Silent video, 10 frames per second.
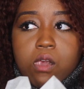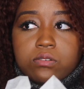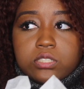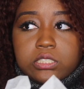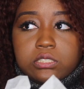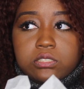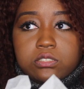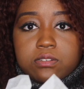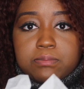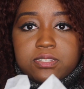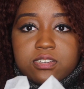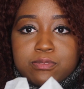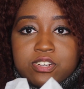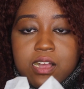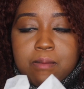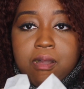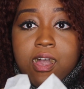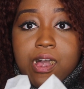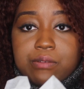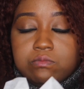Like, this is going to be summertime,
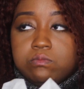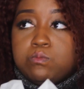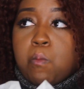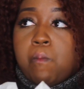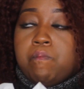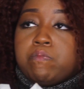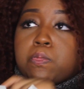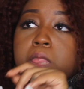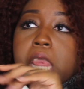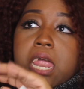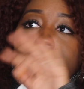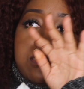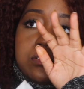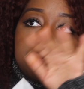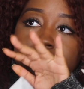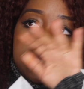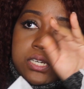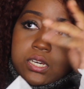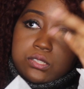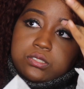hot. And I don't know about the
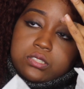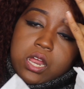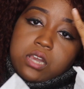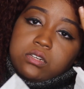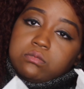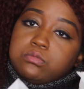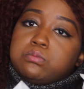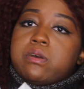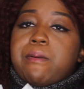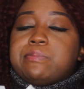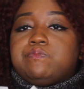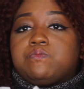other stadiums, but